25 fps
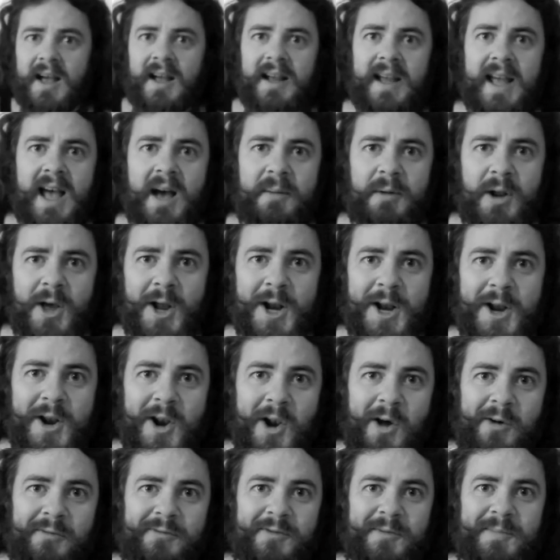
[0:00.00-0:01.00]
Yeah, I'm learning
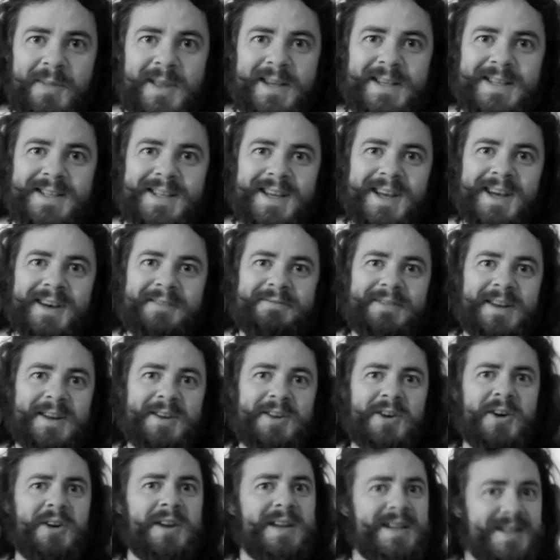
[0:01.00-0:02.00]
a lot from this uh,
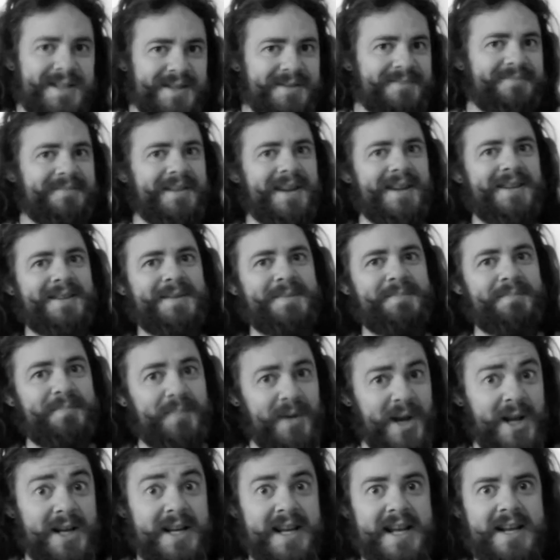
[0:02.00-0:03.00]
VidCon, it's, it's
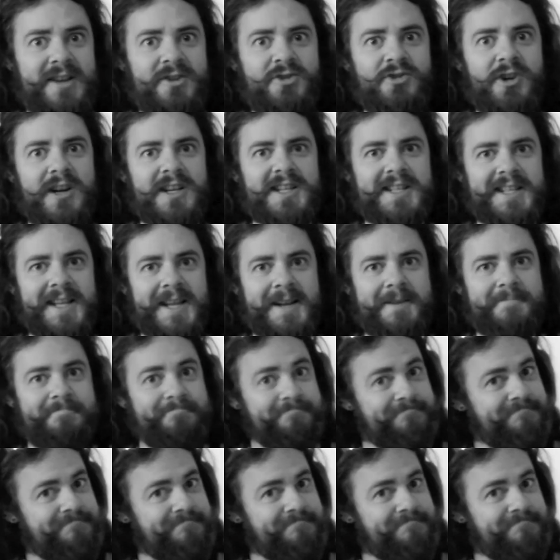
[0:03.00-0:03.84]
bloody interesting.